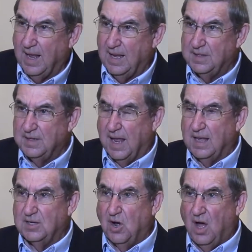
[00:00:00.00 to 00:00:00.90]
and,
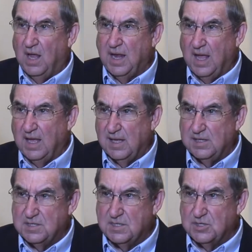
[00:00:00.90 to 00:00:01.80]
and God
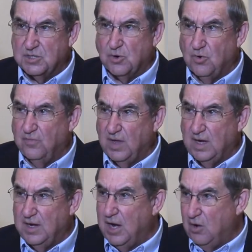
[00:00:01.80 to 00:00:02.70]
is serving
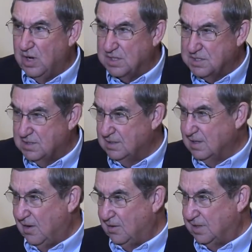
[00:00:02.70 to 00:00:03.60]
notice
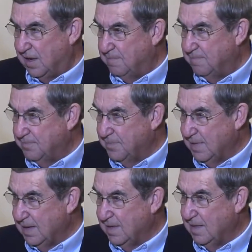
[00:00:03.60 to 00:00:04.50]
on
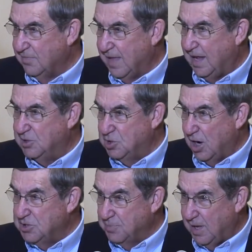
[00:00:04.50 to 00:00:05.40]
them that
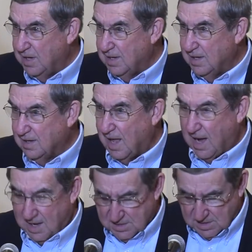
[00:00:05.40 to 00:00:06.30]
judgment
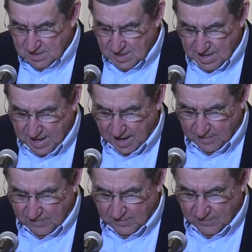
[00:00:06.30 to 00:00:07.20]
lies ahead
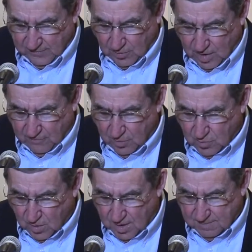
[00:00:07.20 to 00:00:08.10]
for
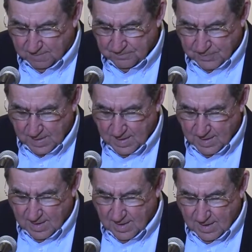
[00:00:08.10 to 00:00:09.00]
everyone
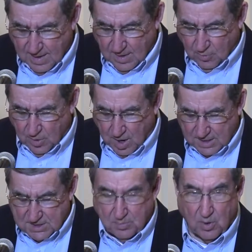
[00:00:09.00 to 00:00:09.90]
we're
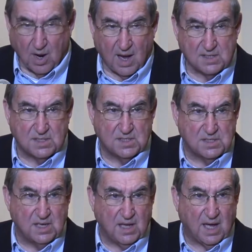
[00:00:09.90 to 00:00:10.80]
not surprised to
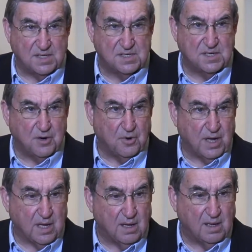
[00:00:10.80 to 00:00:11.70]
see
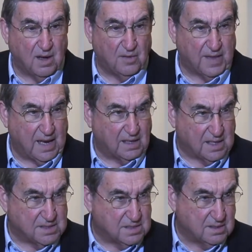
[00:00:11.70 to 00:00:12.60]
Assyria on that
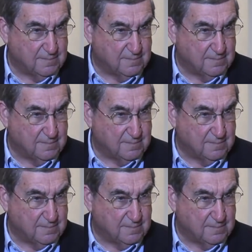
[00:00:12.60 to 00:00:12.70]
list